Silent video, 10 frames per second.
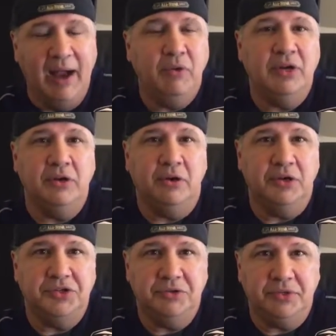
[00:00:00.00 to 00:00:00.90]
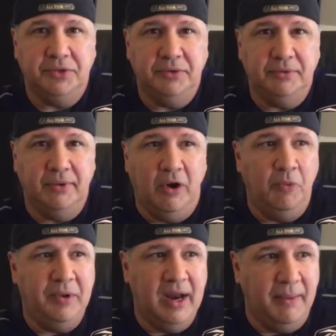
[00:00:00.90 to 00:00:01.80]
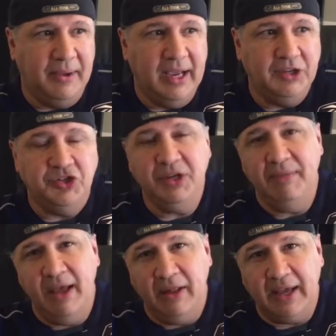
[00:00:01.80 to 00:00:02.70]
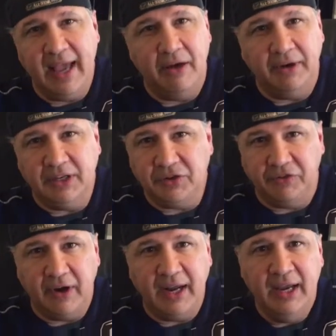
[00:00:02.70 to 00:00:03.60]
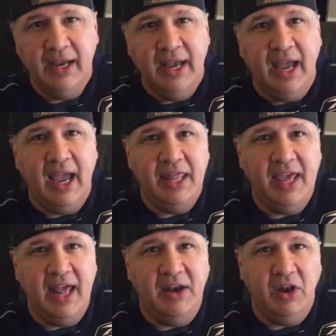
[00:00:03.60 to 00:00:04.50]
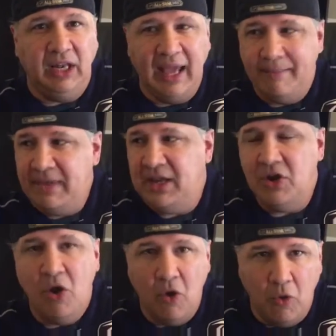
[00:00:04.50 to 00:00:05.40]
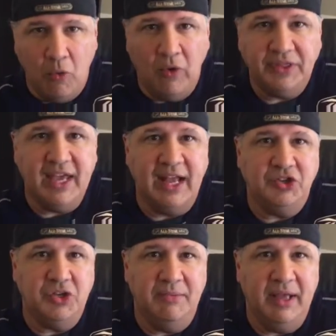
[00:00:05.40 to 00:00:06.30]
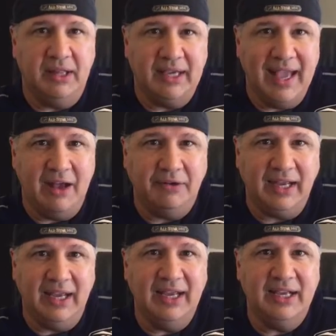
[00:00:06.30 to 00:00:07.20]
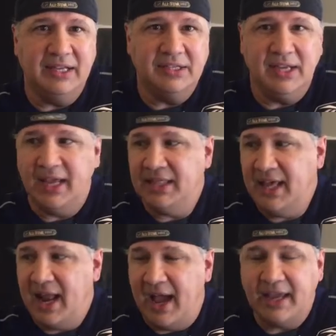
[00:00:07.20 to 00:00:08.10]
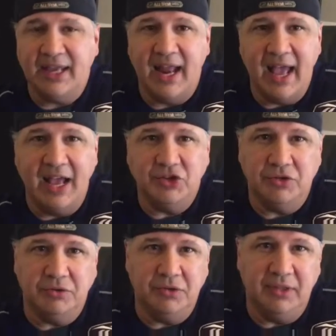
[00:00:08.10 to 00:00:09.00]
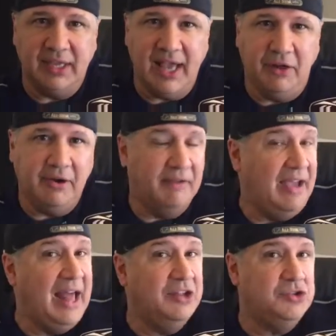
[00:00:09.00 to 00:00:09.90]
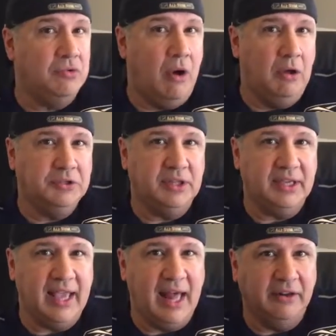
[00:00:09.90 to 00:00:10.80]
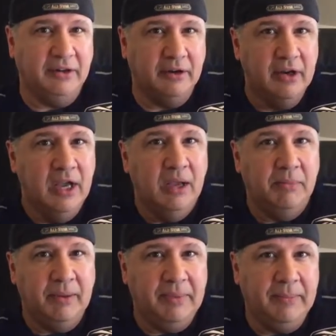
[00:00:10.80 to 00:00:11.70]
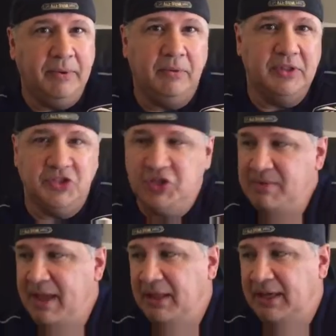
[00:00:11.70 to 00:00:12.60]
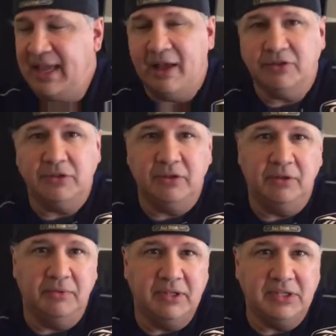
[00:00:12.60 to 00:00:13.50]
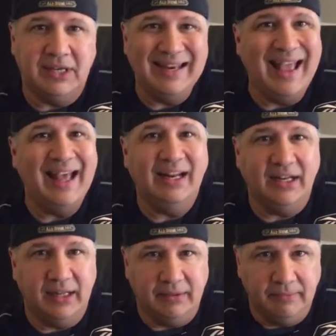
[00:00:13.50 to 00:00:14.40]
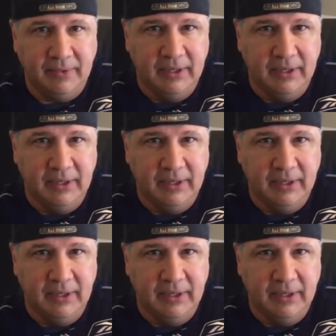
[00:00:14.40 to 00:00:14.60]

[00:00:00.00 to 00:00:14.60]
I would encourage you to open up a Gmail account. It's free. And then let me know what that Gmail account is, and then I can add you to the calendar. I've added you all to the calendar, but people with Gmail accounts are the only ones that can edit it.